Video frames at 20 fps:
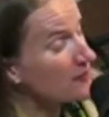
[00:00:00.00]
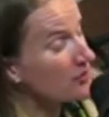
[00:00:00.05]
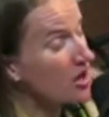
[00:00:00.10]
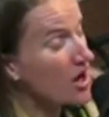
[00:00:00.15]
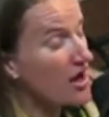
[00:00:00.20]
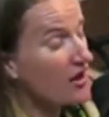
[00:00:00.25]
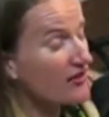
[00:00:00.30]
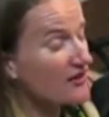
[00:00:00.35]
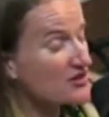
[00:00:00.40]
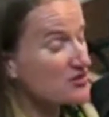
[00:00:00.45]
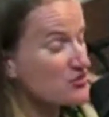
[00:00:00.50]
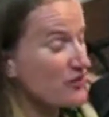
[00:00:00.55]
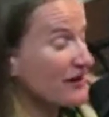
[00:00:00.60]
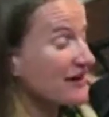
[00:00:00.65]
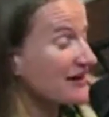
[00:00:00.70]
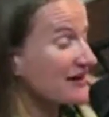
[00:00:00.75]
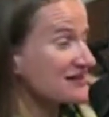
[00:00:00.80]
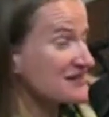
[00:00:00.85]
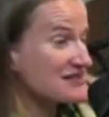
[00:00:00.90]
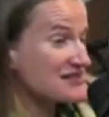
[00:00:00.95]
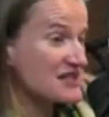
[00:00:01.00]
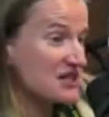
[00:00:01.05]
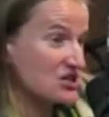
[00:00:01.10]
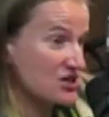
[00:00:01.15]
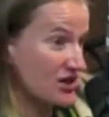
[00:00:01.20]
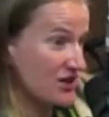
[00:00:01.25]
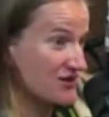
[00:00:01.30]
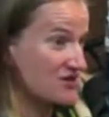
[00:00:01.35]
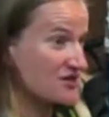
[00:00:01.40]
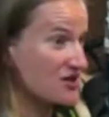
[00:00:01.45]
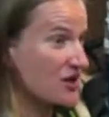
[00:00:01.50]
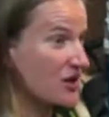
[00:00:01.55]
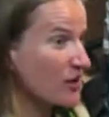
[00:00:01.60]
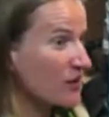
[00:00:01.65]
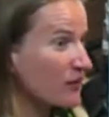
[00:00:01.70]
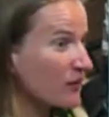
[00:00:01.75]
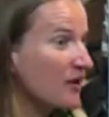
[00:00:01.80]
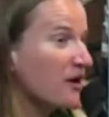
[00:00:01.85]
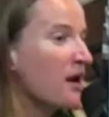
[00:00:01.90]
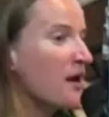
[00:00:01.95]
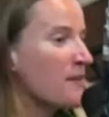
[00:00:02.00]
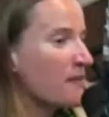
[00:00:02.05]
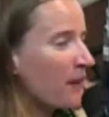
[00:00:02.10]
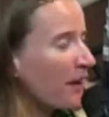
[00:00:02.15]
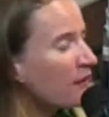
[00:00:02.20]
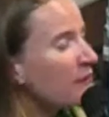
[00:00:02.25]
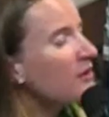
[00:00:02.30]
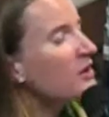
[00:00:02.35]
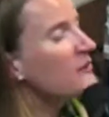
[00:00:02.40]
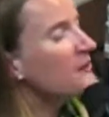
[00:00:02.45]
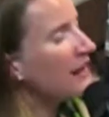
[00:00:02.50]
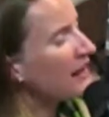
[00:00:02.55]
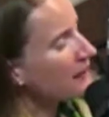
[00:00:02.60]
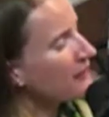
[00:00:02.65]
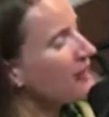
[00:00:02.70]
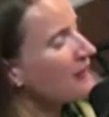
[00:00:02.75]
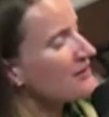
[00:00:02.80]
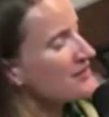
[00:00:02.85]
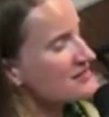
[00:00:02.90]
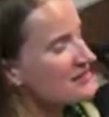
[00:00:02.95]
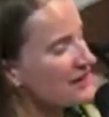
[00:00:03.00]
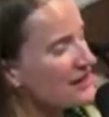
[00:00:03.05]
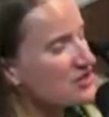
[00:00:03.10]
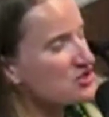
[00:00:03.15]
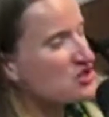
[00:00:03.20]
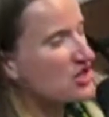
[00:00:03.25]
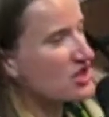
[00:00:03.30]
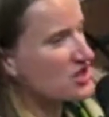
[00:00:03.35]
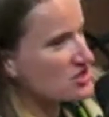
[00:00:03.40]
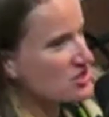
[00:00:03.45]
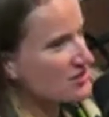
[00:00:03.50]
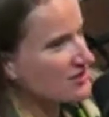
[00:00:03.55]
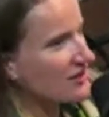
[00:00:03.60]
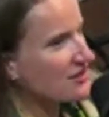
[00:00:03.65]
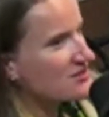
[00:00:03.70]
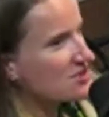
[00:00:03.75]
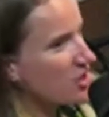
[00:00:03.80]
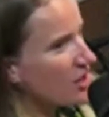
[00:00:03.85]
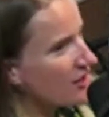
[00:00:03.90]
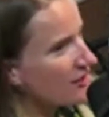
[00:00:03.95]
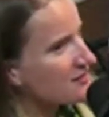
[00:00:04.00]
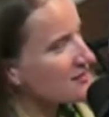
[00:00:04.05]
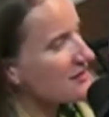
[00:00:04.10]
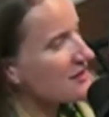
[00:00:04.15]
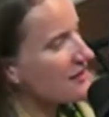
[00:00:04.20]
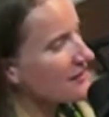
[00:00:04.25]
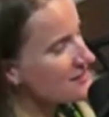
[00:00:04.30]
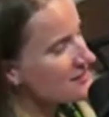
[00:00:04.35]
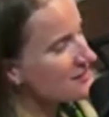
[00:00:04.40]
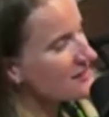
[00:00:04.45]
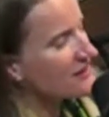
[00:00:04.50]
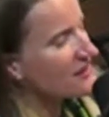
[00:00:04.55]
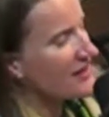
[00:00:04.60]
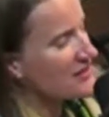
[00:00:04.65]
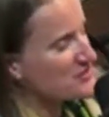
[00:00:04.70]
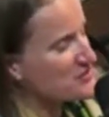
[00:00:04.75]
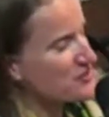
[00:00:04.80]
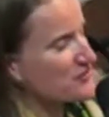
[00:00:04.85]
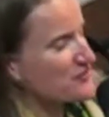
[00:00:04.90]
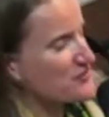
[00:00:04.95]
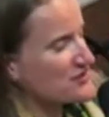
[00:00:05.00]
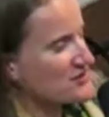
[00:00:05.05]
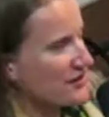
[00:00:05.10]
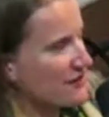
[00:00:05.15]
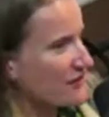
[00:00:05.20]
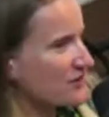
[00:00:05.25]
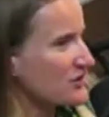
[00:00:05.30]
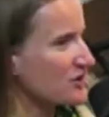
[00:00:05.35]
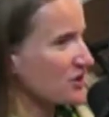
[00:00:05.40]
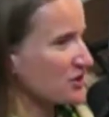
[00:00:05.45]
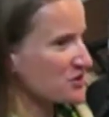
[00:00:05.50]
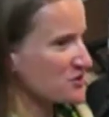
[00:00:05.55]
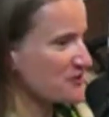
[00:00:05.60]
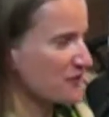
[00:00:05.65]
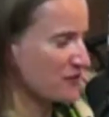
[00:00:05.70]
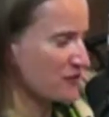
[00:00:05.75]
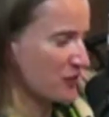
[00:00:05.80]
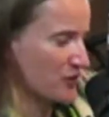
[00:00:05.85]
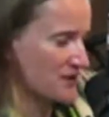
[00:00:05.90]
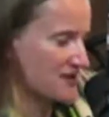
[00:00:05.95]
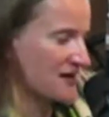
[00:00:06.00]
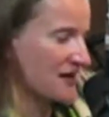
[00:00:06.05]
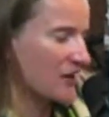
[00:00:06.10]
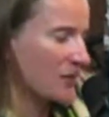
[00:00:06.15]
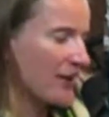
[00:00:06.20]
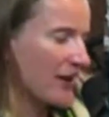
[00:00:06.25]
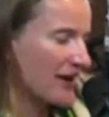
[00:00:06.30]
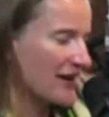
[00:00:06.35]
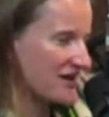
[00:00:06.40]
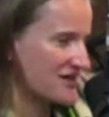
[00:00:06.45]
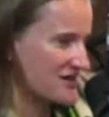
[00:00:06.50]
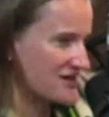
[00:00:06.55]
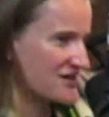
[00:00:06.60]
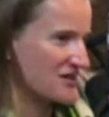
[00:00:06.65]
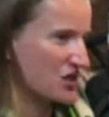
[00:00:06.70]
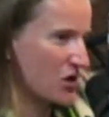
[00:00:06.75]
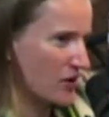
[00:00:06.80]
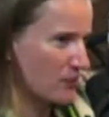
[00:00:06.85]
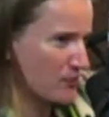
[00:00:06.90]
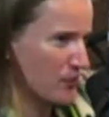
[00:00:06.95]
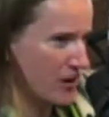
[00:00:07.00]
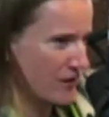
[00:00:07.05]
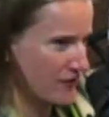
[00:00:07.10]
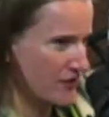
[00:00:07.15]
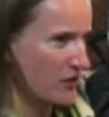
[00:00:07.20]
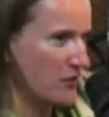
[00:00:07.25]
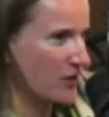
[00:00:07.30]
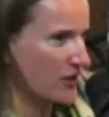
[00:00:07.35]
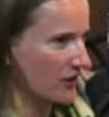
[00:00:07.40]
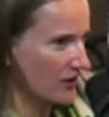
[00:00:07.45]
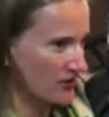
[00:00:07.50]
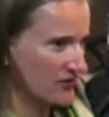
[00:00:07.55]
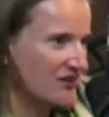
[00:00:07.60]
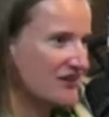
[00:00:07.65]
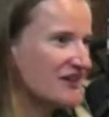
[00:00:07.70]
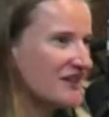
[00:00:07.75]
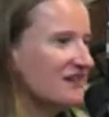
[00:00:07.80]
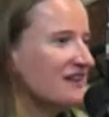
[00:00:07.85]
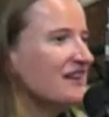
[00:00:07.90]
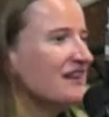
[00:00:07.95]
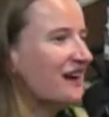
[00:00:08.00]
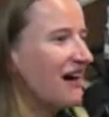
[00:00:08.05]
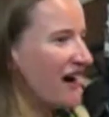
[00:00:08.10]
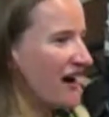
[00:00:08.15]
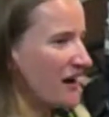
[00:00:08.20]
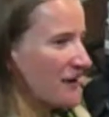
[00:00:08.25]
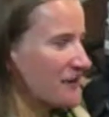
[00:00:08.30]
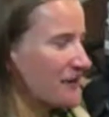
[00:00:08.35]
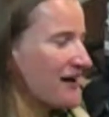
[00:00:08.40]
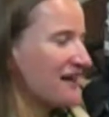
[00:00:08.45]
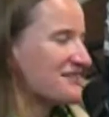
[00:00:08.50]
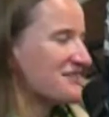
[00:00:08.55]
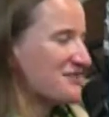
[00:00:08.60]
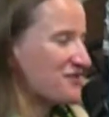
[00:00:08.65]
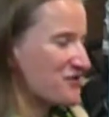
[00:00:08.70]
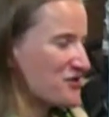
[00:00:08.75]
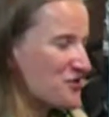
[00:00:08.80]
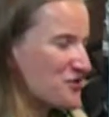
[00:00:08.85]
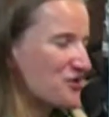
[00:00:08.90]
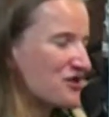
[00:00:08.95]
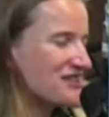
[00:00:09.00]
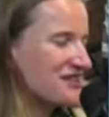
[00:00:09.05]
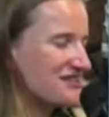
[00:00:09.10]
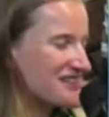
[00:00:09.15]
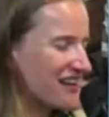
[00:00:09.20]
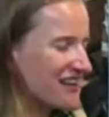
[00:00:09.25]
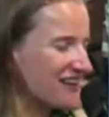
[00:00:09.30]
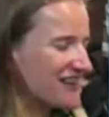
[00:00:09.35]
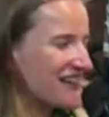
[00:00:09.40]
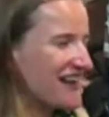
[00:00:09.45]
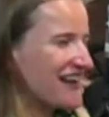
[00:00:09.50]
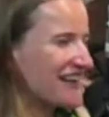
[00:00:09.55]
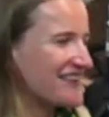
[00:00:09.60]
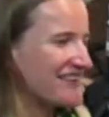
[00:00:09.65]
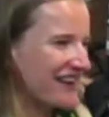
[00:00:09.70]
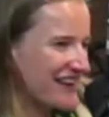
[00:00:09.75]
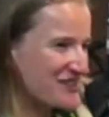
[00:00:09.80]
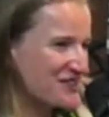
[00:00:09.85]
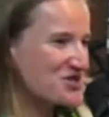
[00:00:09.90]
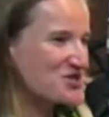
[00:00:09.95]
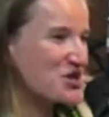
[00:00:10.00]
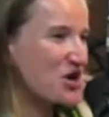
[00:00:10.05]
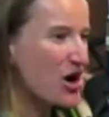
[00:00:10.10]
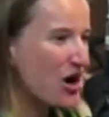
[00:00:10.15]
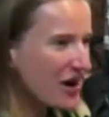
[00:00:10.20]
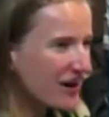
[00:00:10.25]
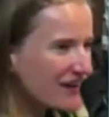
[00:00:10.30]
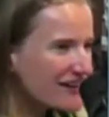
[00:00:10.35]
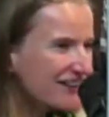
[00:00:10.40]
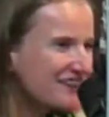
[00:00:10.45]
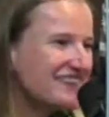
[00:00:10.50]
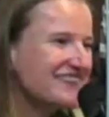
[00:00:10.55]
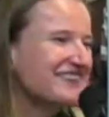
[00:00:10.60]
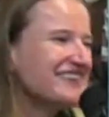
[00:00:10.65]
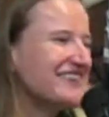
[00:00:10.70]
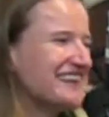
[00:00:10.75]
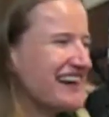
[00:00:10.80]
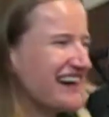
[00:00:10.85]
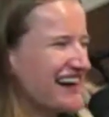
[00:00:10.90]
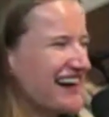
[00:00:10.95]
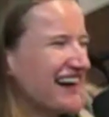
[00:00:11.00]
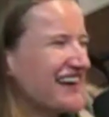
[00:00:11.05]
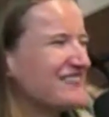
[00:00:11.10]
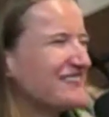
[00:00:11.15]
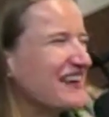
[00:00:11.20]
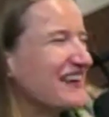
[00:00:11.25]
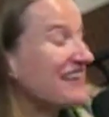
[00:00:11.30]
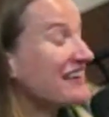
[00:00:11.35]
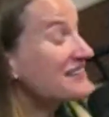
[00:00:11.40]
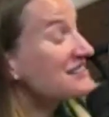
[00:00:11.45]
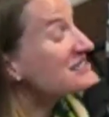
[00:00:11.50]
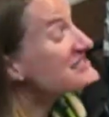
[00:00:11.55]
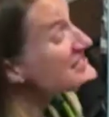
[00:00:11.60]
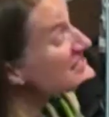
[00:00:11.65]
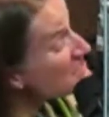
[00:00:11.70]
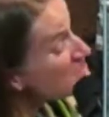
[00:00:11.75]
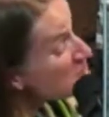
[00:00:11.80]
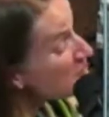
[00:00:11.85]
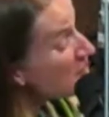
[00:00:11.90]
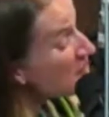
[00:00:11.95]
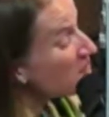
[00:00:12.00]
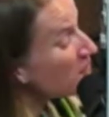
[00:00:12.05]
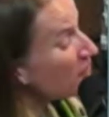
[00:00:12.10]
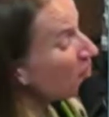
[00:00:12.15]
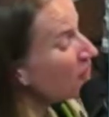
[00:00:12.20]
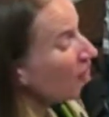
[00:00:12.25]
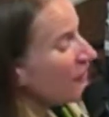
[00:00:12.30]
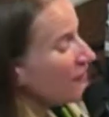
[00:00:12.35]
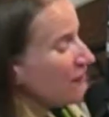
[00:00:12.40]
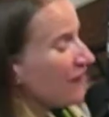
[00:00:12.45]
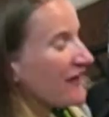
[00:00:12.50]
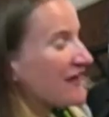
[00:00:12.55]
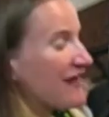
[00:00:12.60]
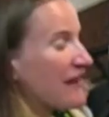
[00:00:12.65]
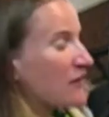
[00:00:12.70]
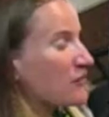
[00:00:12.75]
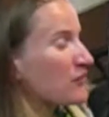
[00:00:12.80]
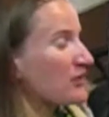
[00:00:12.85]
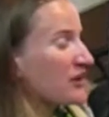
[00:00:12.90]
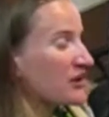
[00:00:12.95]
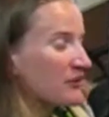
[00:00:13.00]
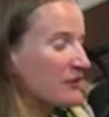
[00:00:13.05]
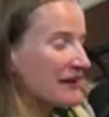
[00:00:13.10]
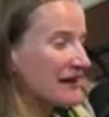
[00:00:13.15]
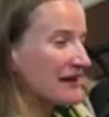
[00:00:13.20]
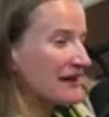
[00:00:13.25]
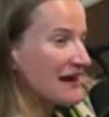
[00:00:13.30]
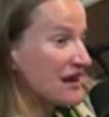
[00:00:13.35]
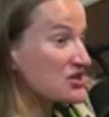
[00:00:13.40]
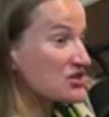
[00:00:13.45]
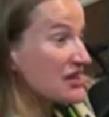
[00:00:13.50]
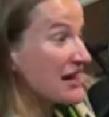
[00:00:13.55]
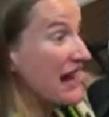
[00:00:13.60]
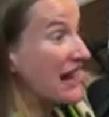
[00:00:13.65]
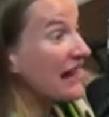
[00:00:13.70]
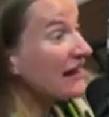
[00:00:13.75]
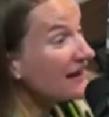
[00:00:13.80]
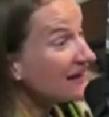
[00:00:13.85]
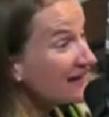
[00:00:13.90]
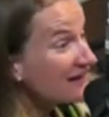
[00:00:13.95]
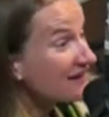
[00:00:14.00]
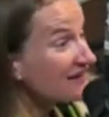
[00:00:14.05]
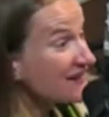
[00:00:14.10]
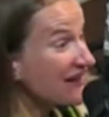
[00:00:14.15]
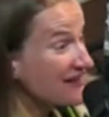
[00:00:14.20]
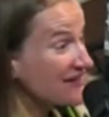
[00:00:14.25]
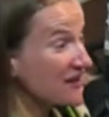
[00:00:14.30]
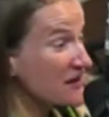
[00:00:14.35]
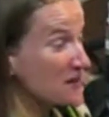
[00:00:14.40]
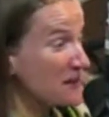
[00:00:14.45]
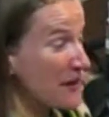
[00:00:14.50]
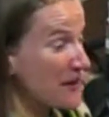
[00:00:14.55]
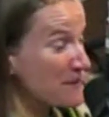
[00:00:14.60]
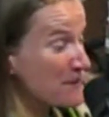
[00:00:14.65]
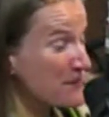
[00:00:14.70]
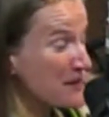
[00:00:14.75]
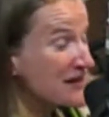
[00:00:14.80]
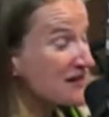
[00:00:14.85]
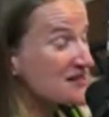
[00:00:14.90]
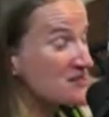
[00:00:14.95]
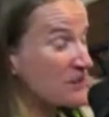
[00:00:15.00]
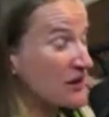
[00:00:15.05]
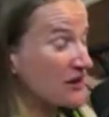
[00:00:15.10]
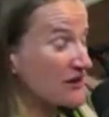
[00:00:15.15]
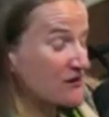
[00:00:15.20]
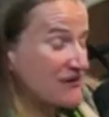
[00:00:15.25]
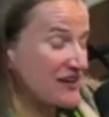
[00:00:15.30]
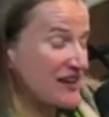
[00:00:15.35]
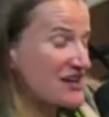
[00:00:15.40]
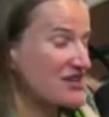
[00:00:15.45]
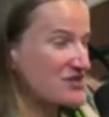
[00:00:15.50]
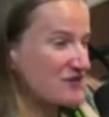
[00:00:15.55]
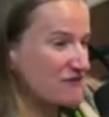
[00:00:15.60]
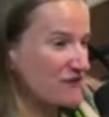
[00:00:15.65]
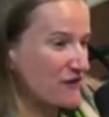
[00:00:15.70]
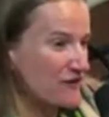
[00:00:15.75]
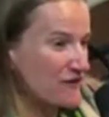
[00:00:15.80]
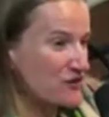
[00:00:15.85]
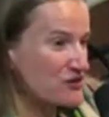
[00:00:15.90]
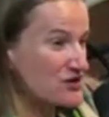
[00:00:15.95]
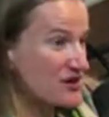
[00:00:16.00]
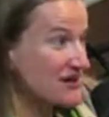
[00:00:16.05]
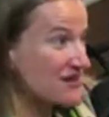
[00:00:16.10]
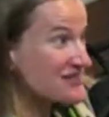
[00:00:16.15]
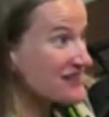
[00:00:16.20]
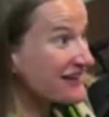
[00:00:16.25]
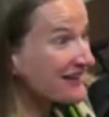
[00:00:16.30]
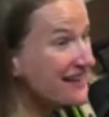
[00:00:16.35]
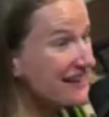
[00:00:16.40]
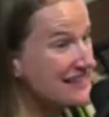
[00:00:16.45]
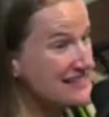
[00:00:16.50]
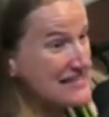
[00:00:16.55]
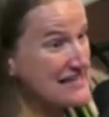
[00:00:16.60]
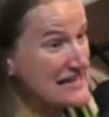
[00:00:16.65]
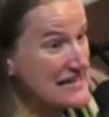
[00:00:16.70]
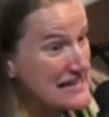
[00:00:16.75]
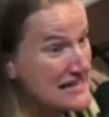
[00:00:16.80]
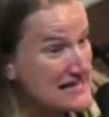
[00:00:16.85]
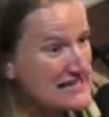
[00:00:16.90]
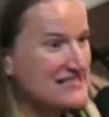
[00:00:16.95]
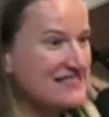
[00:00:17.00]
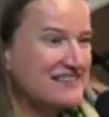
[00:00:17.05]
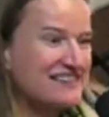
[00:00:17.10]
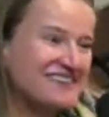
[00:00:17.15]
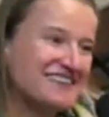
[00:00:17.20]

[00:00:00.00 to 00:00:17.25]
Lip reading: college right into teaching. So my real background is in education. I taught science in the classroom for 7 years before segueing into the nonprofit world. As if you couldn't tell, I like to talk. I like to teach people. I find that really, really engaging. And I think my biggest qualification for food chain is I like to eat.